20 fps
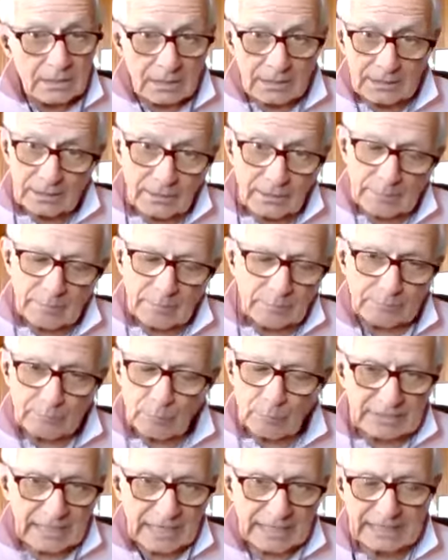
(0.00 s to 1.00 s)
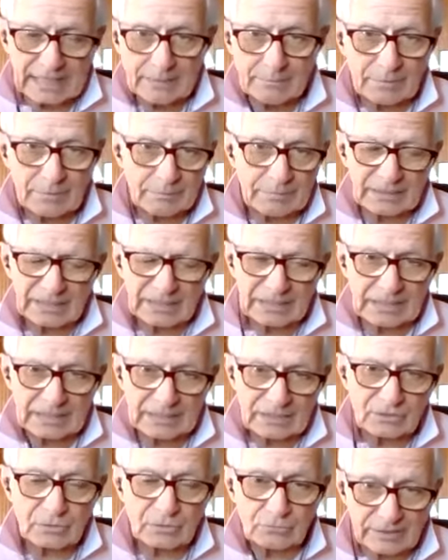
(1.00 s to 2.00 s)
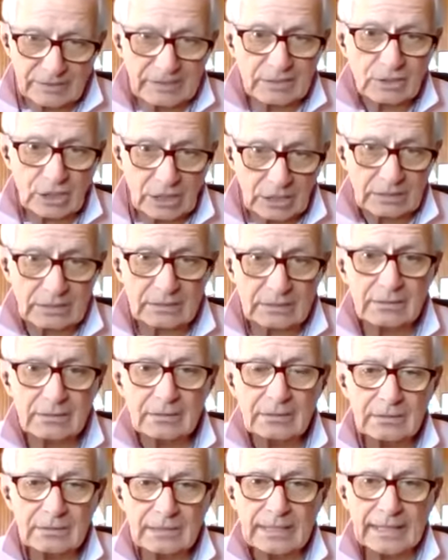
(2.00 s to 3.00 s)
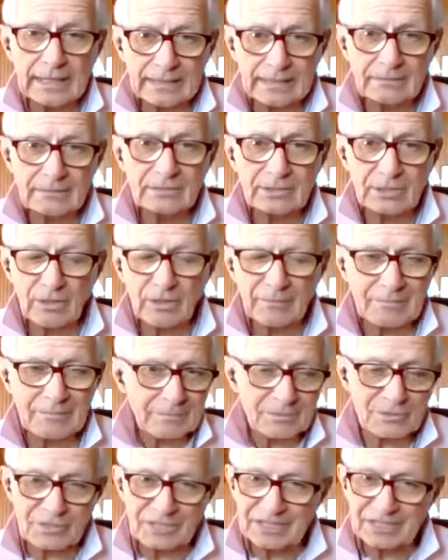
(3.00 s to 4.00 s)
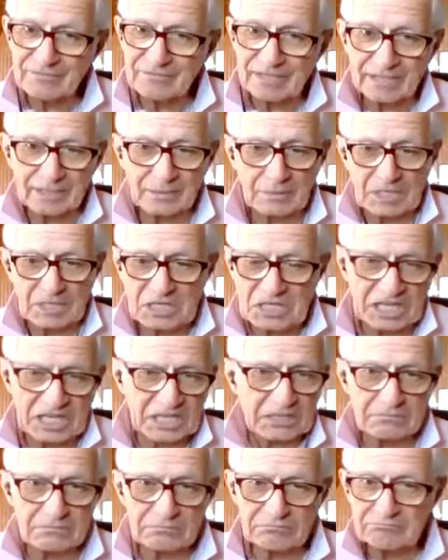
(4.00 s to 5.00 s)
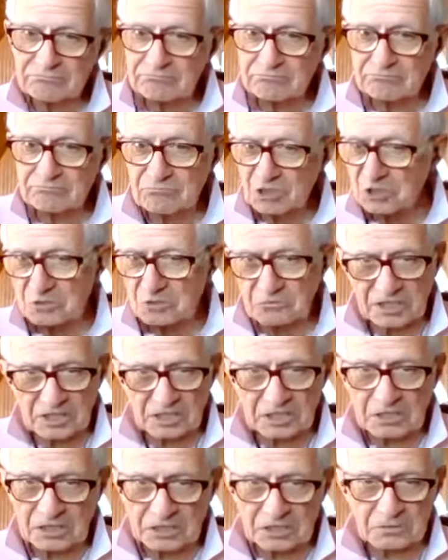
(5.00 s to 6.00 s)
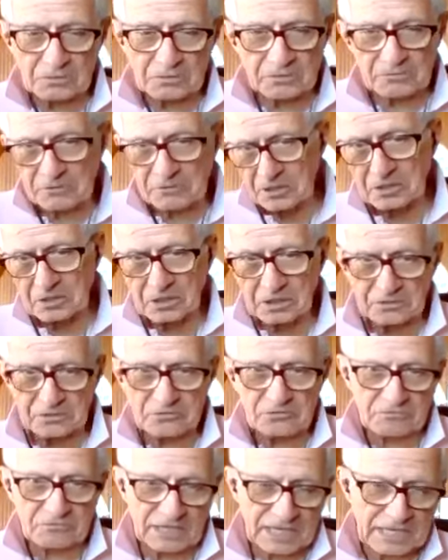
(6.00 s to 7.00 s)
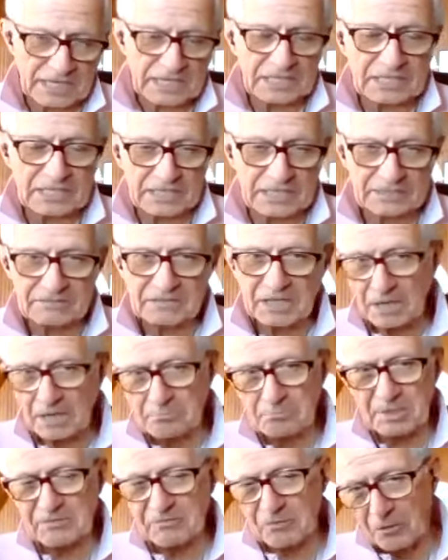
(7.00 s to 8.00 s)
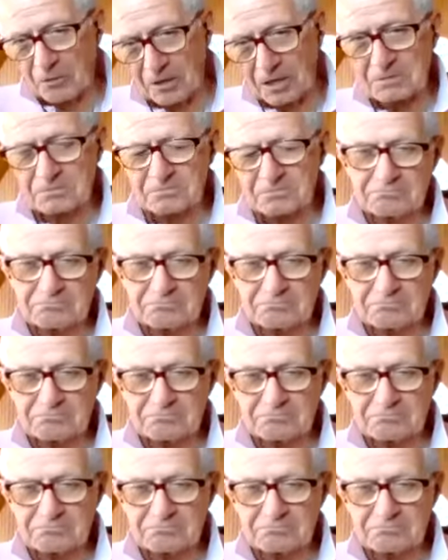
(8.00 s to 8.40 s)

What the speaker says: They put that capability into real color. And, I remember Steve telling me, Nick, we'll do real color when real color is ready and not before.